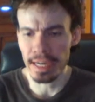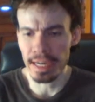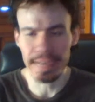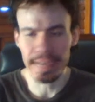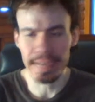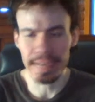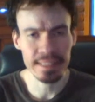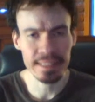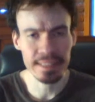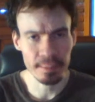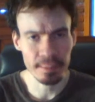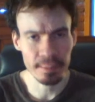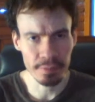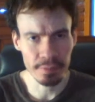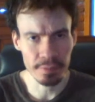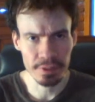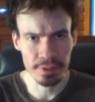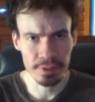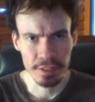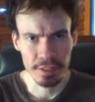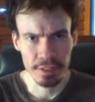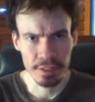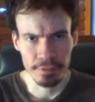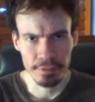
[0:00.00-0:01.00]

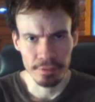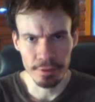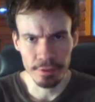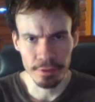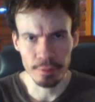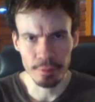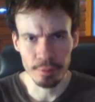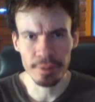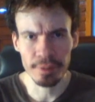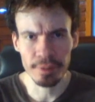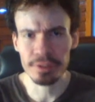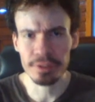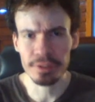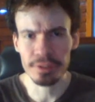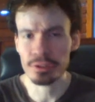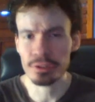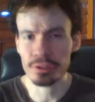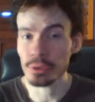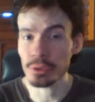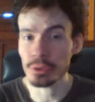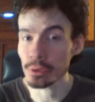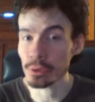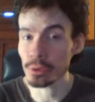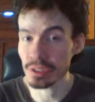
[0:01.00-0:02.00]
items for your players
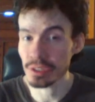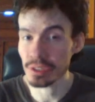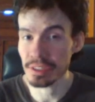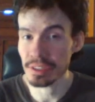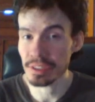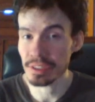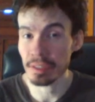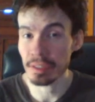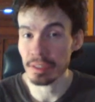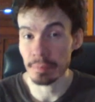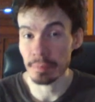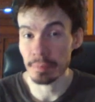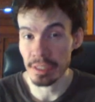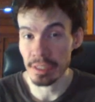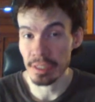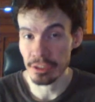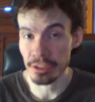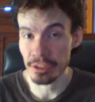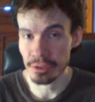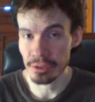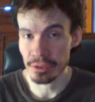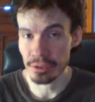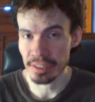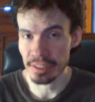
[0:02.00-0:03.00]
to use in their
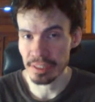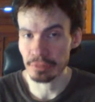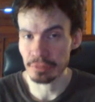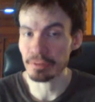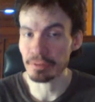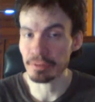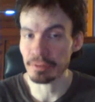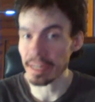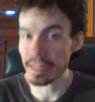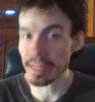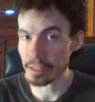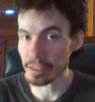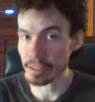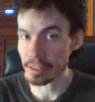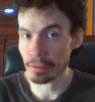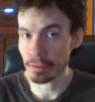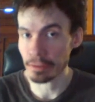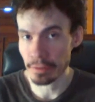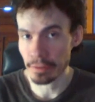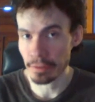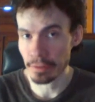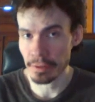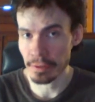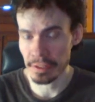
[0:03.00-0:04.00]
adventures and to find,
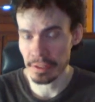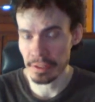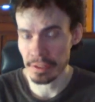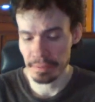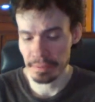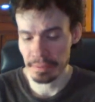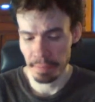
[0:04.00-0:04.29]
of course.